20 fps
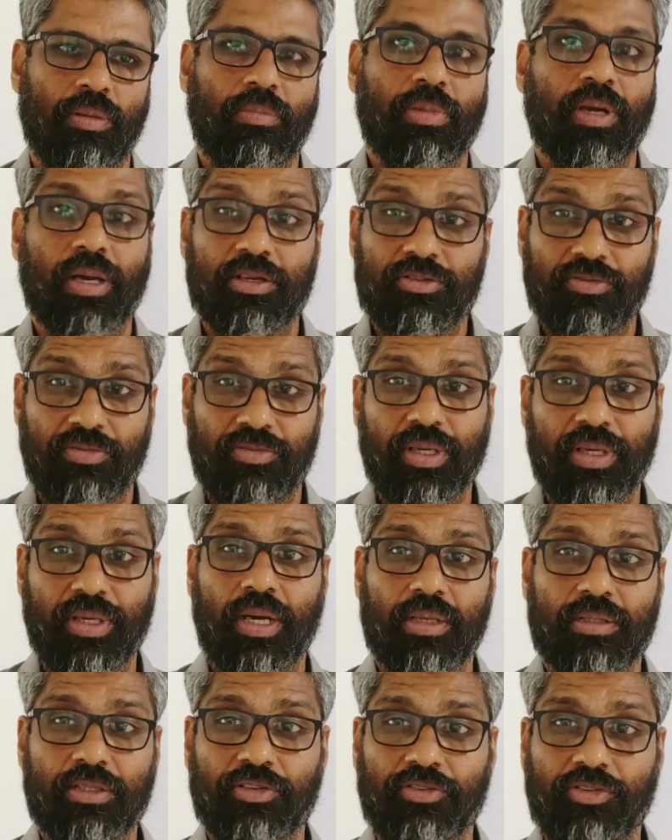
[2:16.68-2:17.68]
because we
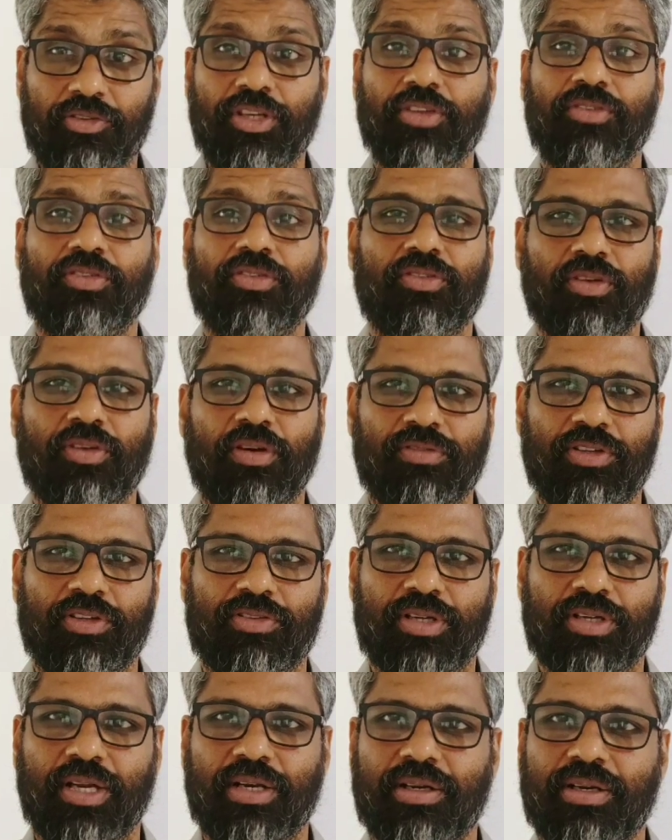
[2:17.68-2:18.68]
are the citizens of
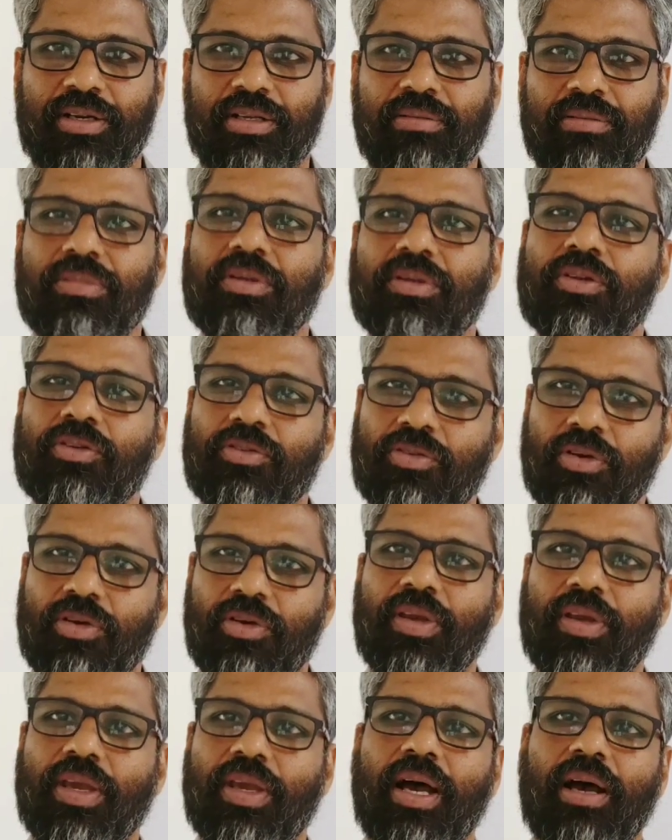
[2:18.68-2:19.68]
this country, so
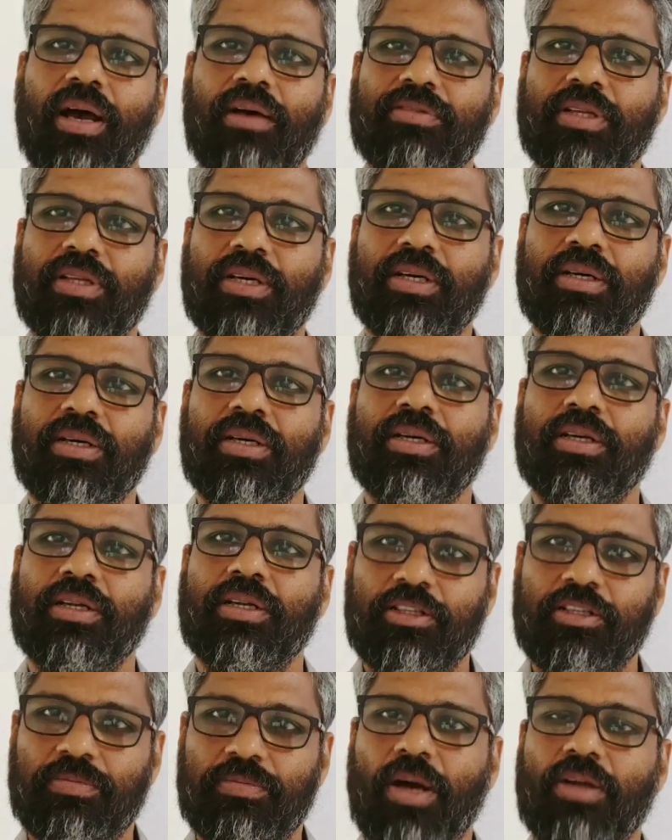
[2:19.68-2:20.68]
we have the
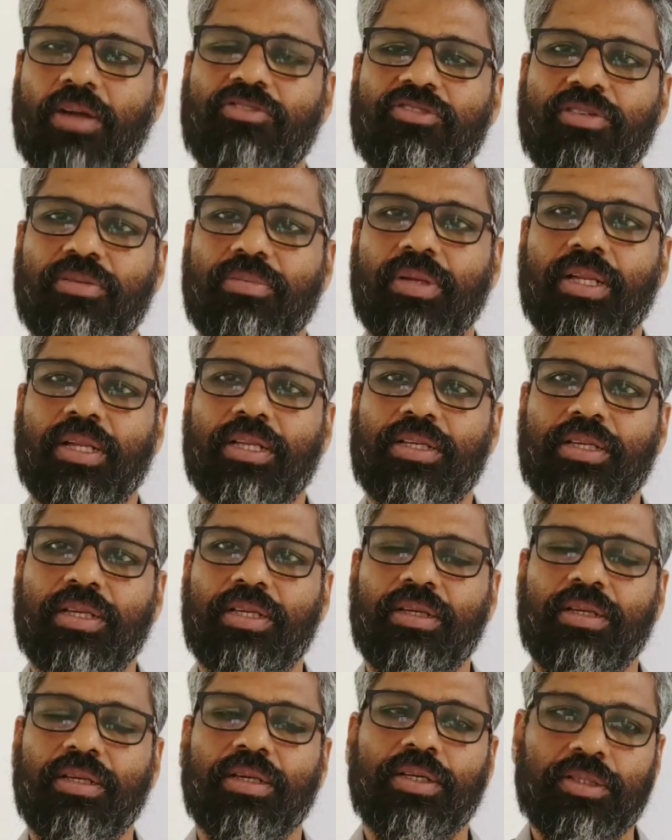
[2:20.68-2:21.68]

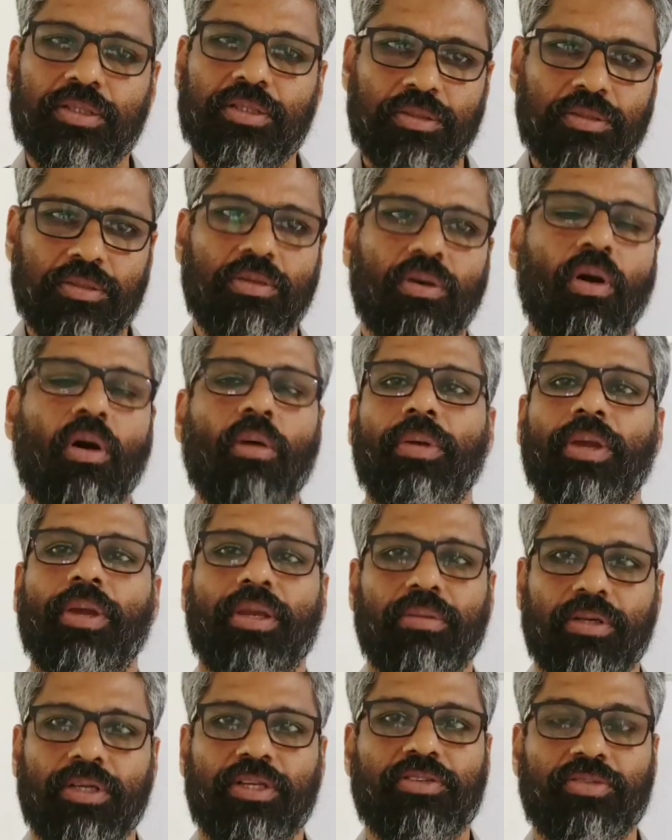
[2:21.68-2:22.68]
responsibility to
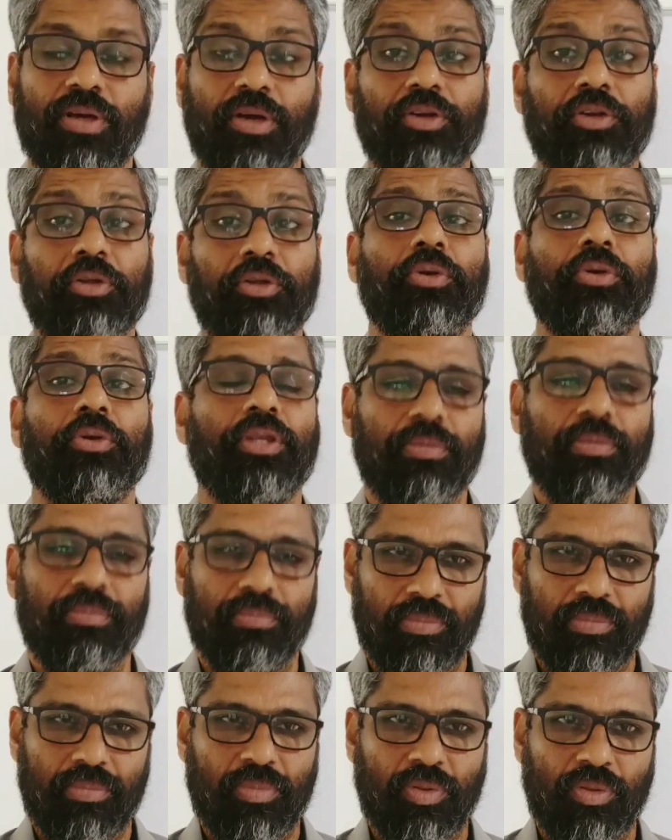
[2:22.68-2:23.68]
obey. It is our duty.
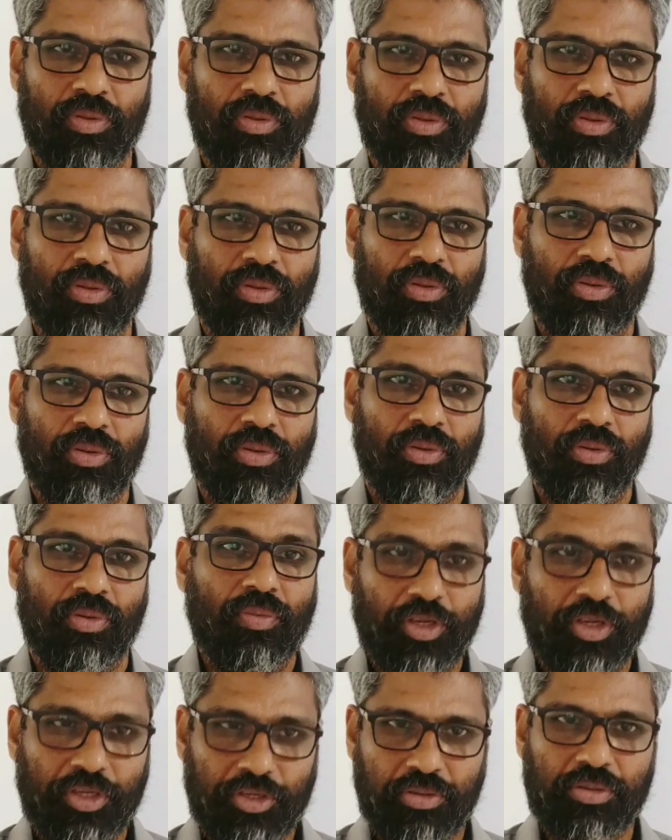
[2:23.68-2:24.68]

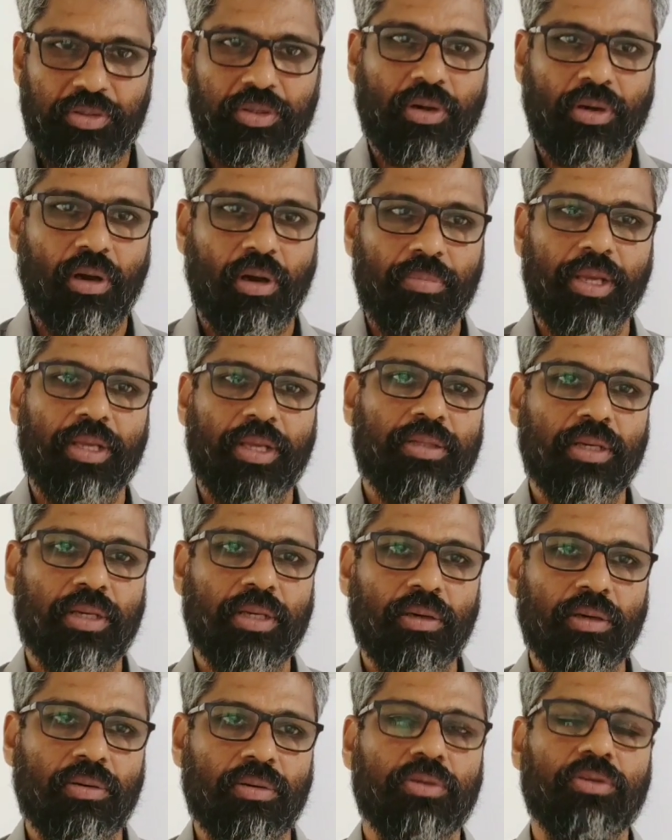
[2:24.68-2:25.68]
We should obey
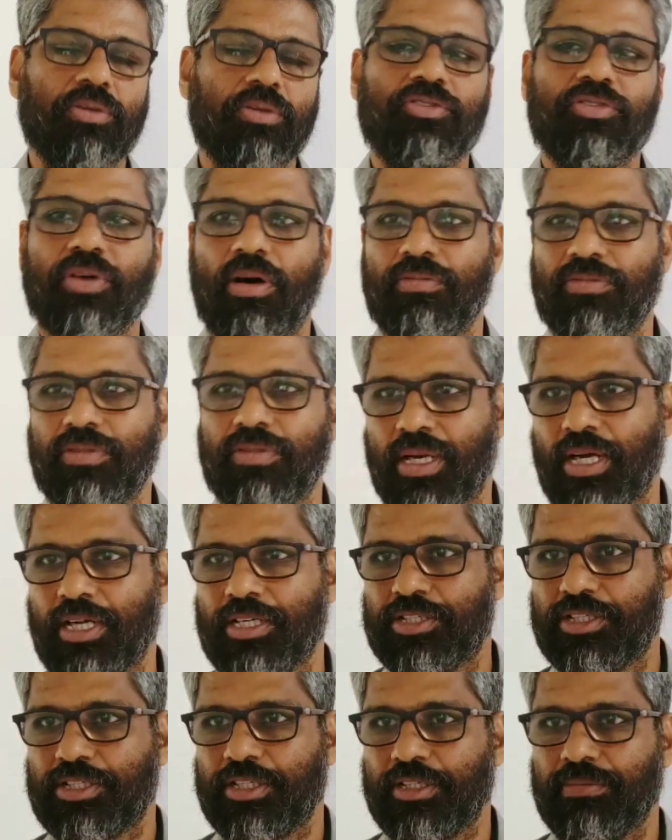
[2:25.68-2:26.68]
the rules of the
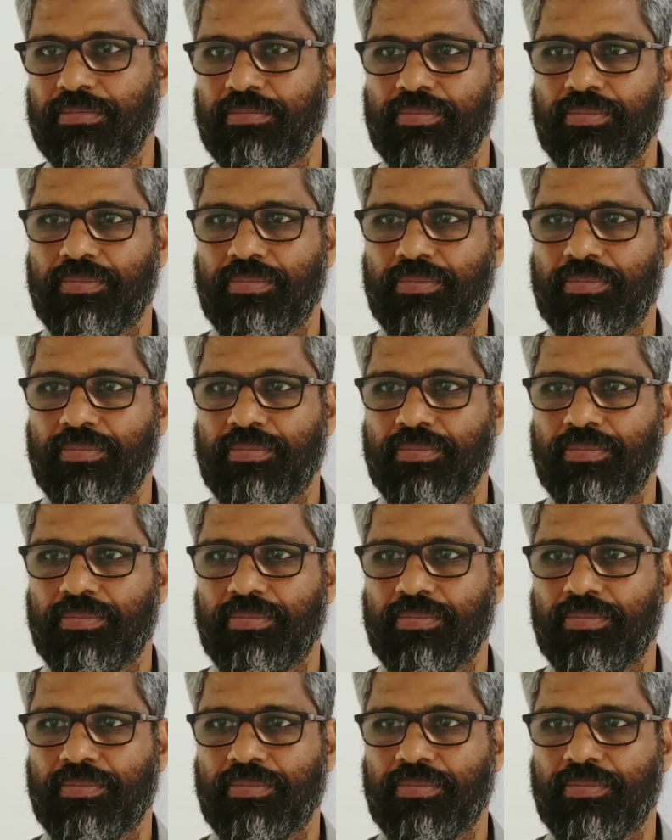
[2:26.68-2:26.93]
country.